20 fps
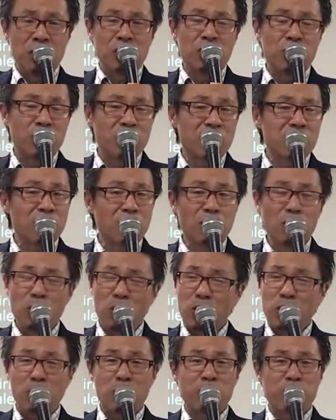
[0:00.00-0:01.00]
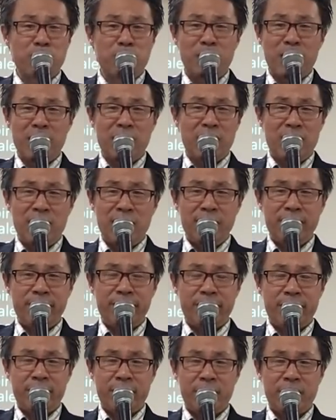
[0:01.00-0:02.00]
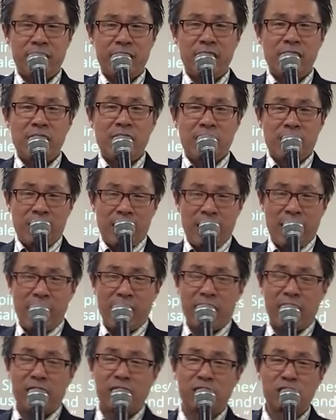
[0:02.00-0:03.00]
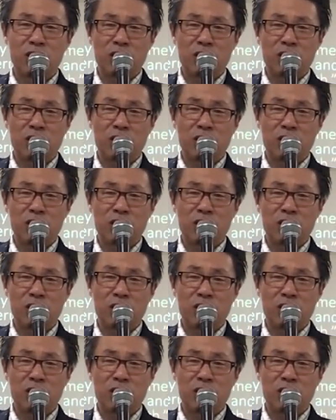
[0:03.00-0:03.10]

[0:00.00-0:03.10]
you're the Lord over my life, and